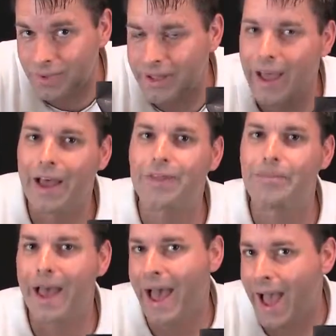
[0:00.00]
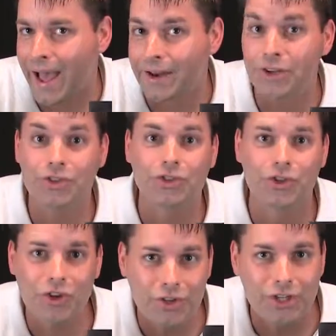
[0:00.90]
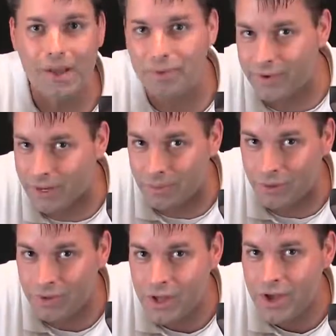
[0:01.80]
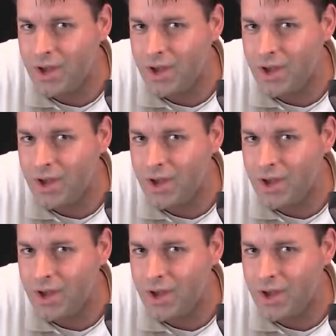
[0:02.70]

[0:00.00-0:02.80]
they had them add a certain type of animal